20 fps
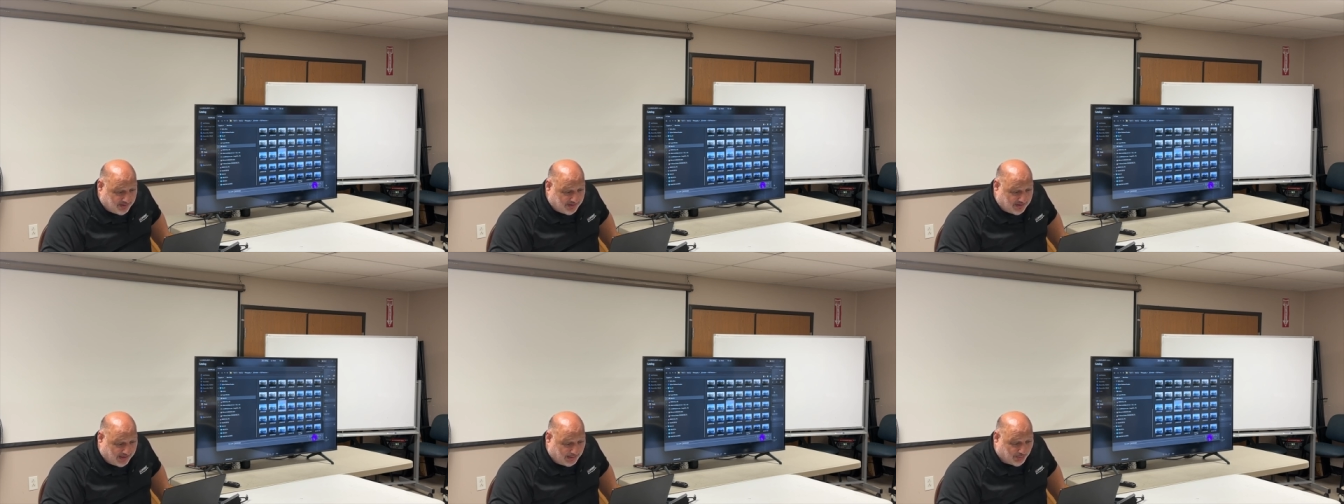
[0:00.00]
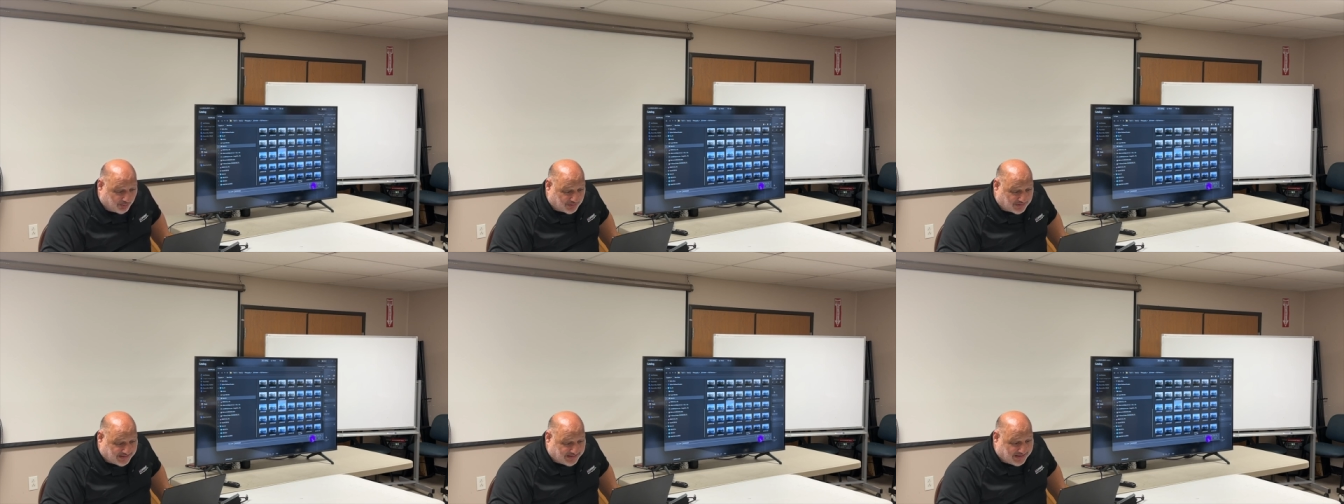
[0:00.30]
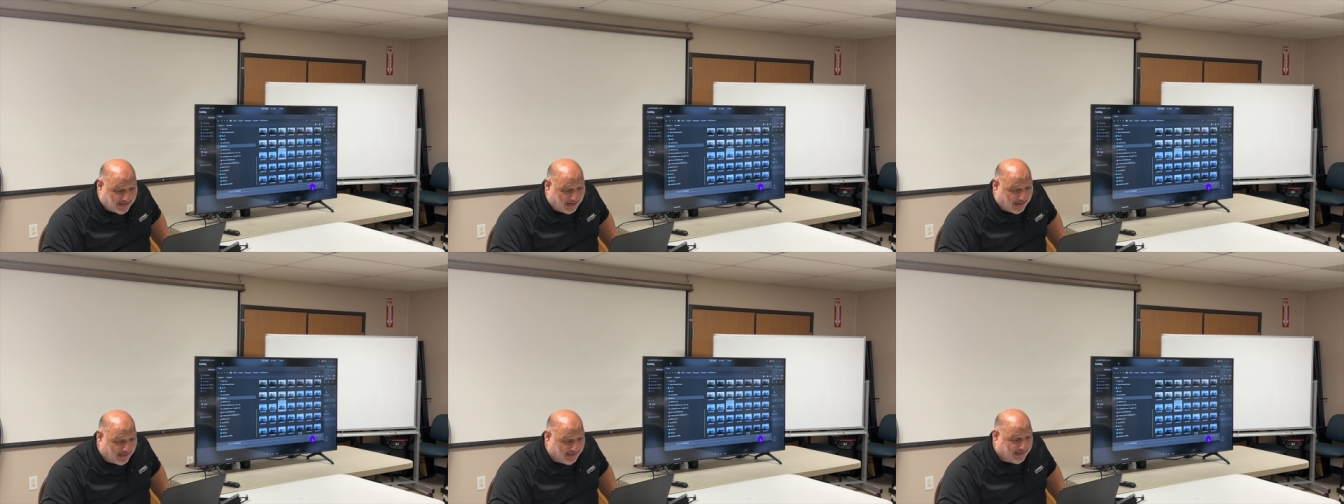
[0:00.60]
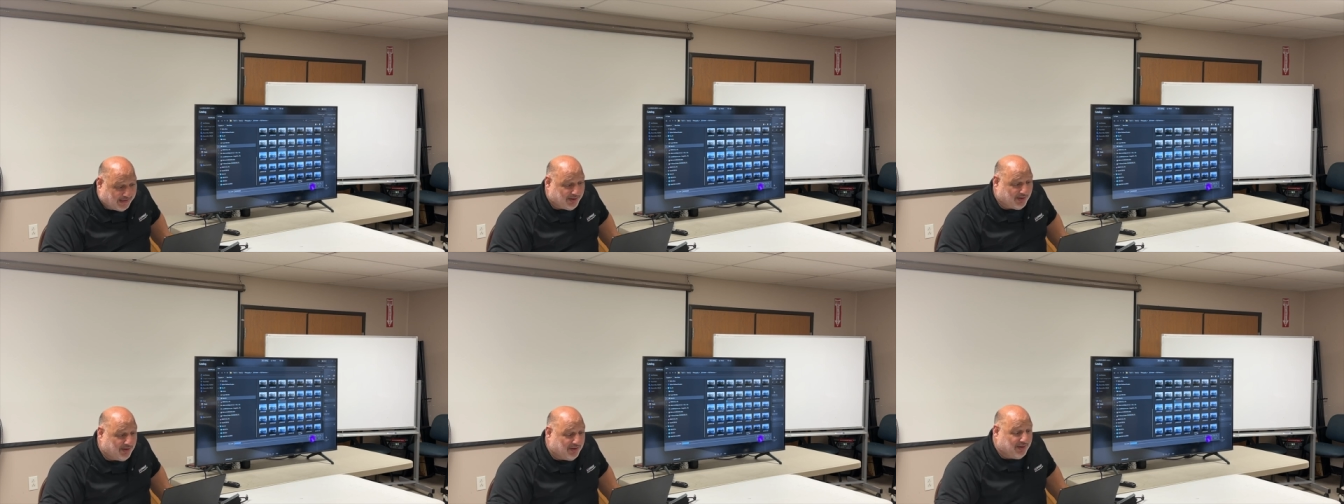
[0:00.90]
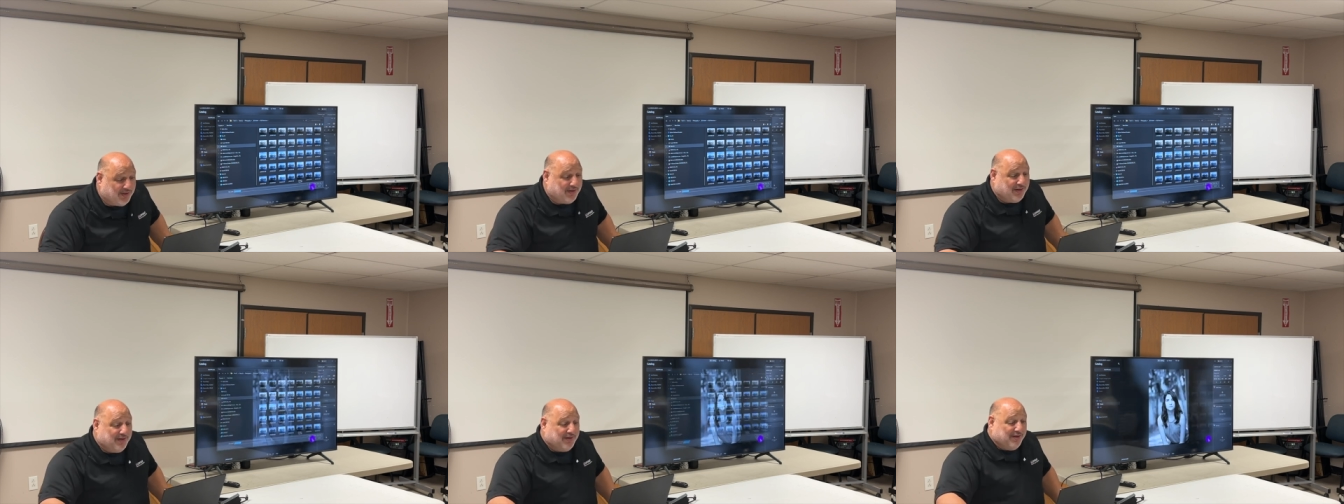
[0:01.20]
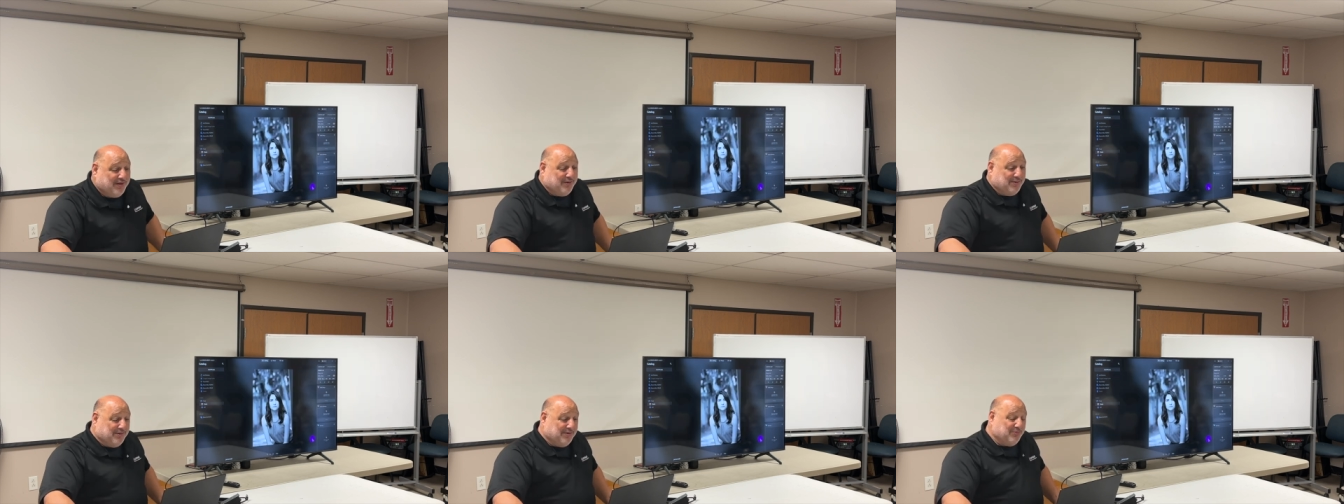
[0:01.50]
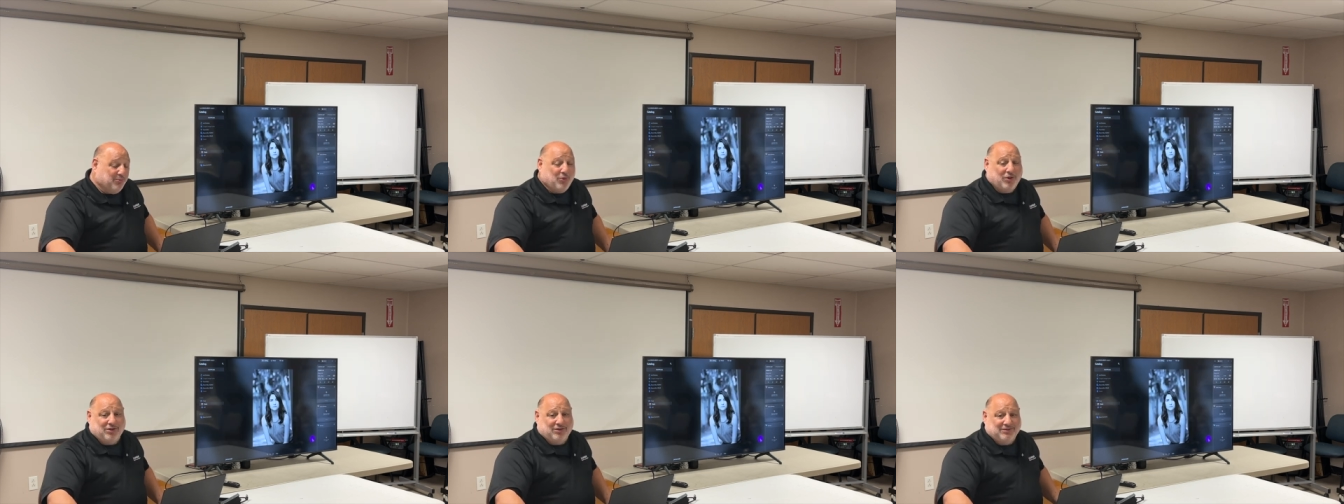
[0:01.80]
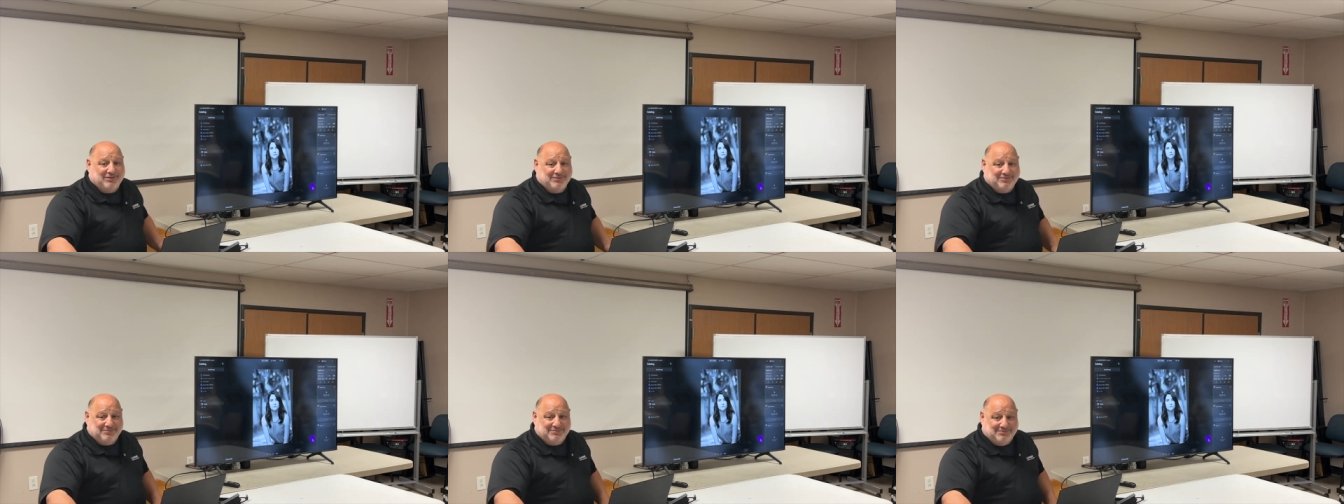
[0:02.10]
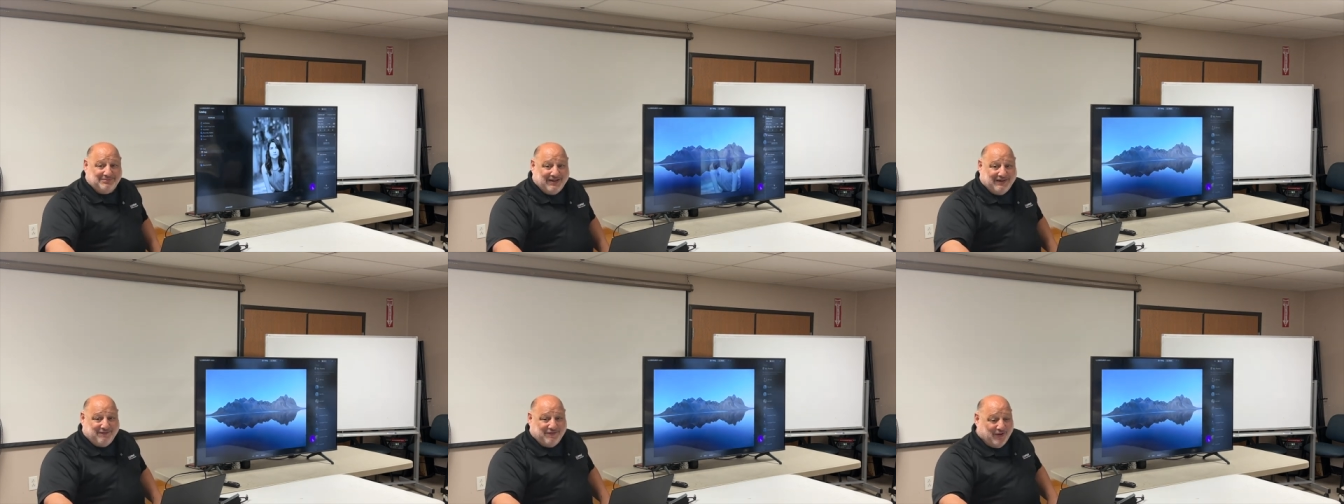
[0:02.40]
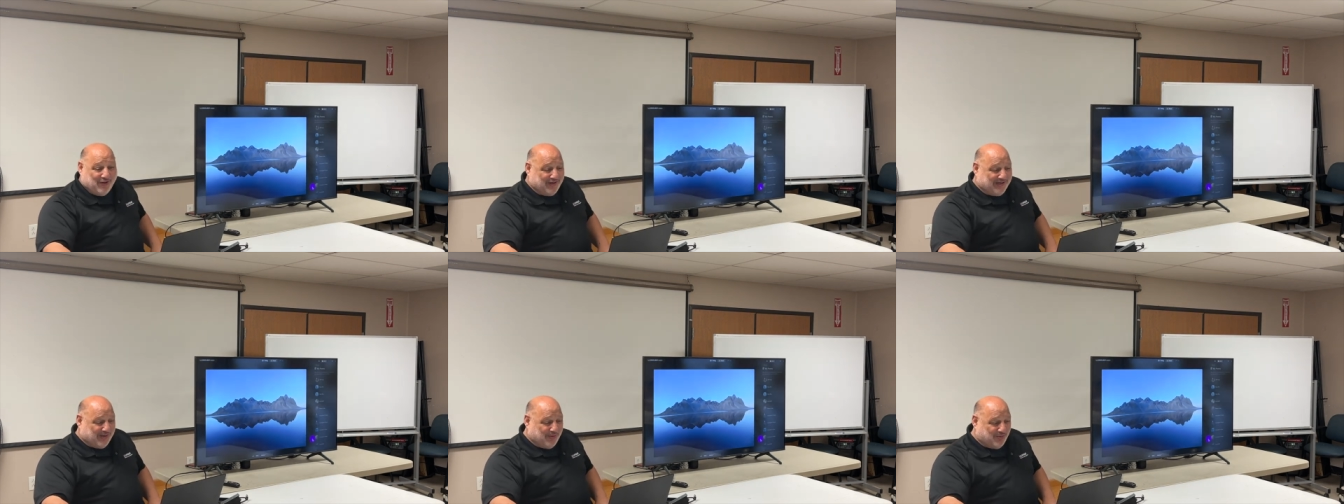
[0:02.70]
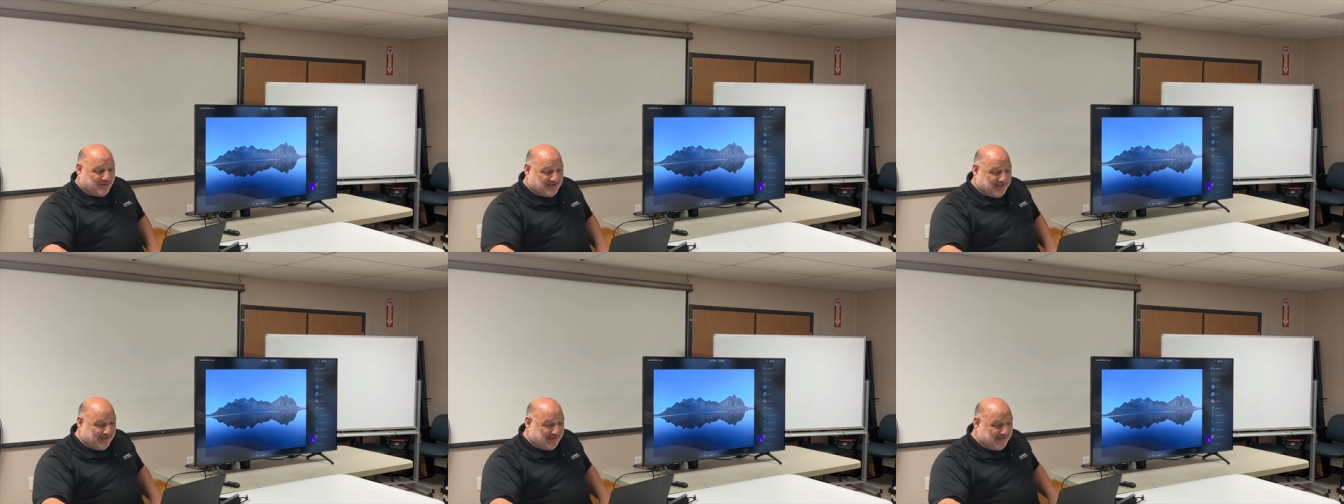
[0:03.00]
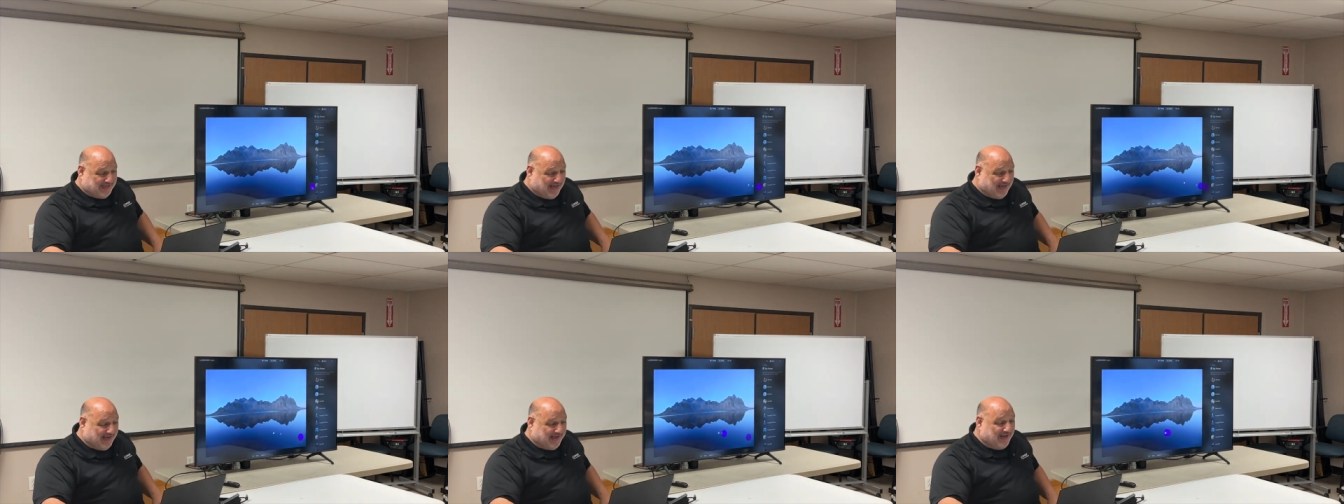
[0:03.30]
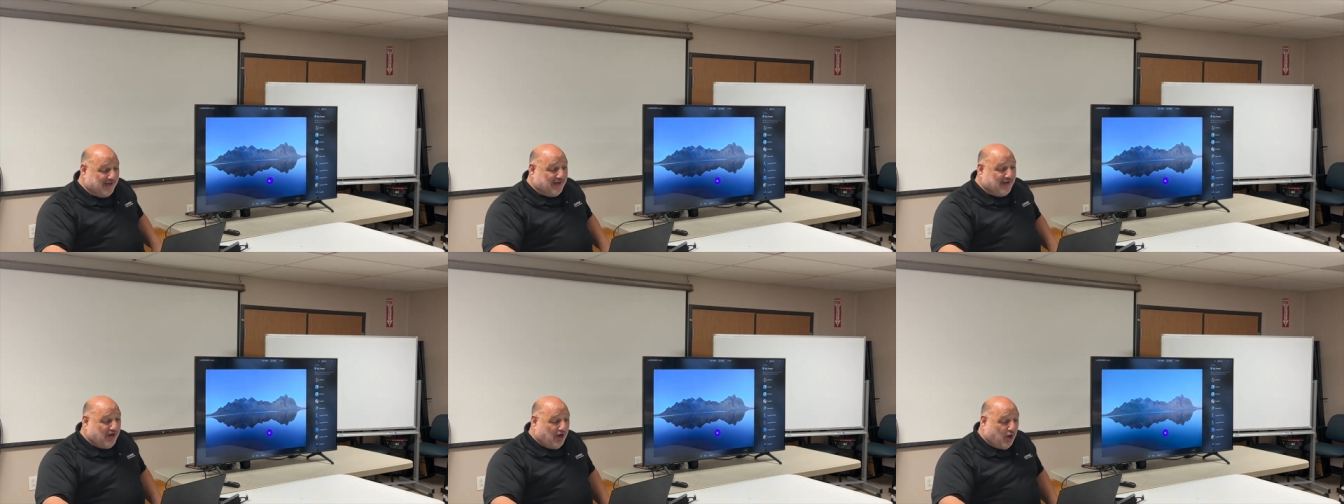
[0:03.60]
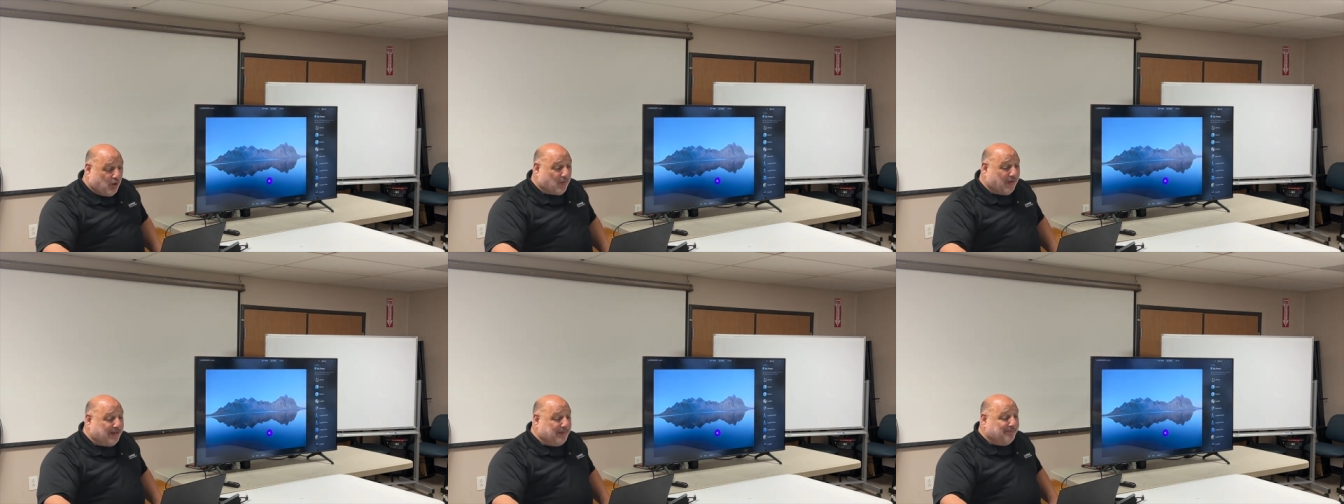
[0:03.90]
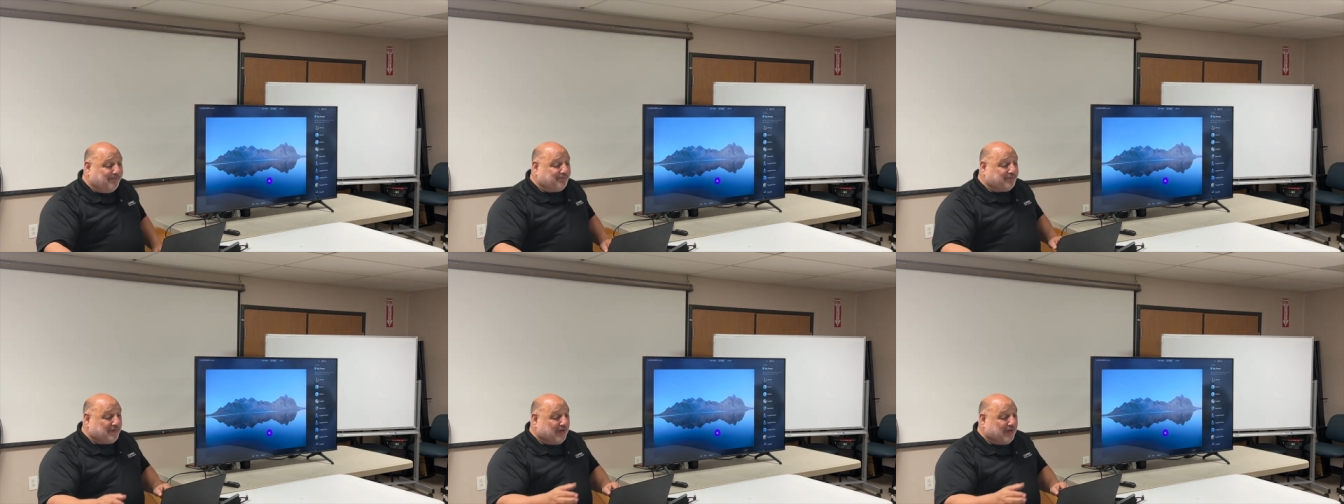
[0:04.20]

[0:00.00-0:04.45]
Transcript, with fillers: I almost died. Well, I felt like I was going to die. All right.